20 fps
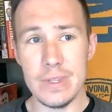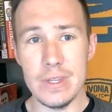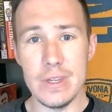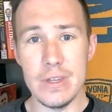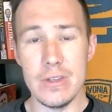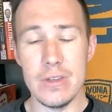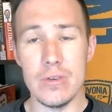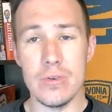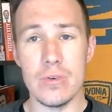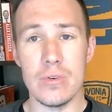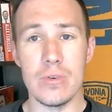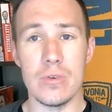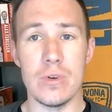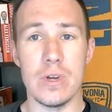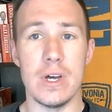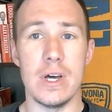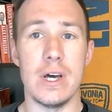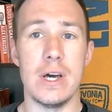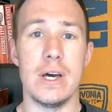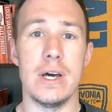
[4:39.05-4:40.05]

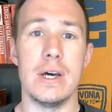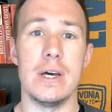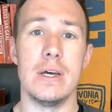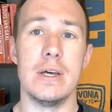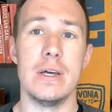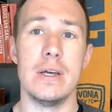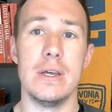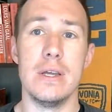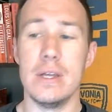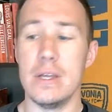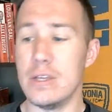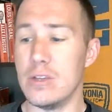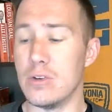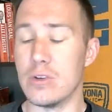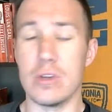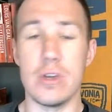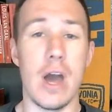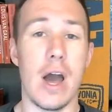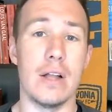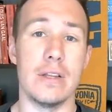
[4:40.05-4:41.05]
your
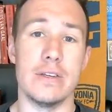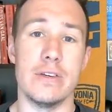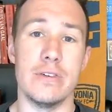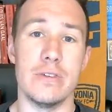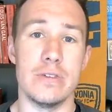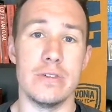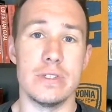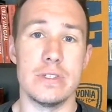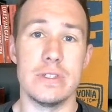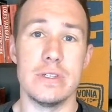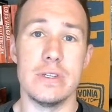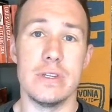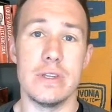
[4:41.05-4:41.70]
Colliers,